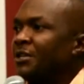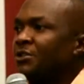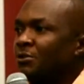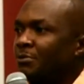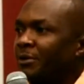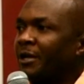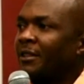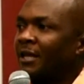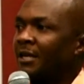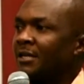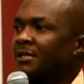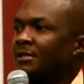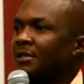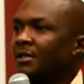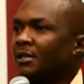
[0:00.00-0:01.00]
need to break that
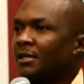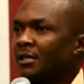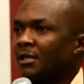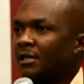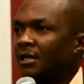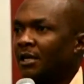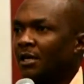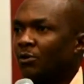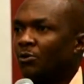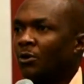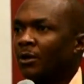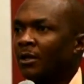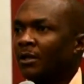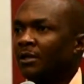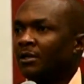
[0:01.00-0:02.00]
wall